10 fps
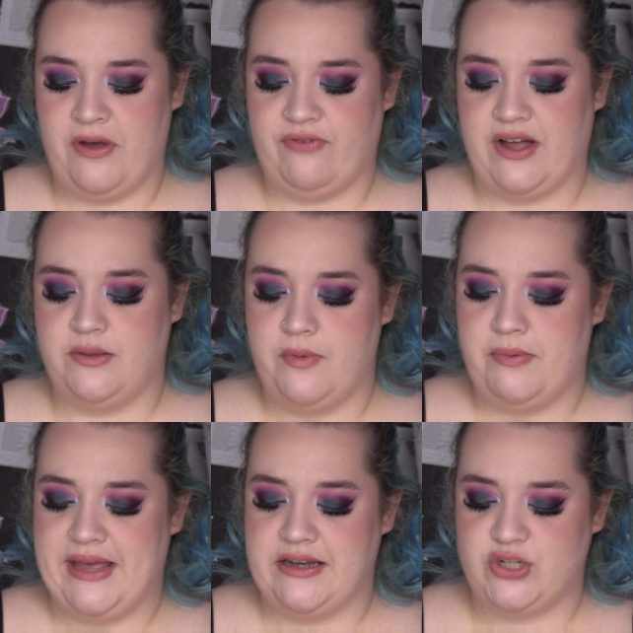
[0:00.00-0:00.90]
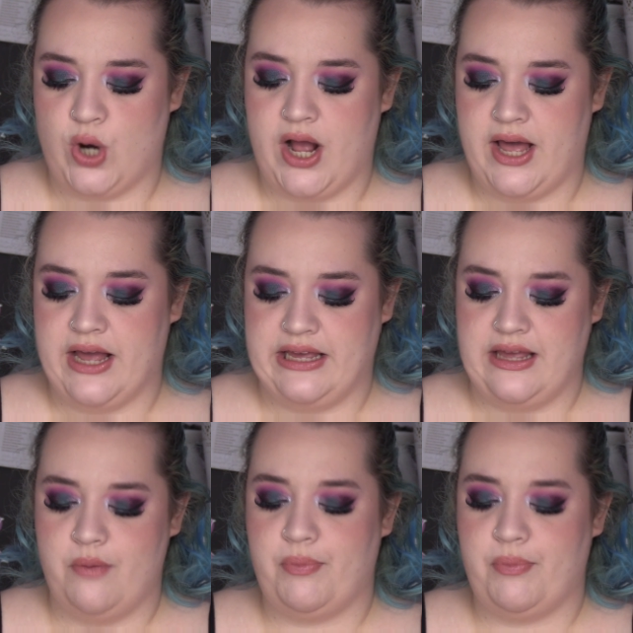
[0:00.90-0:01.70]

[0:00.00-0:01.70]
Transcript: I find them a bit dry,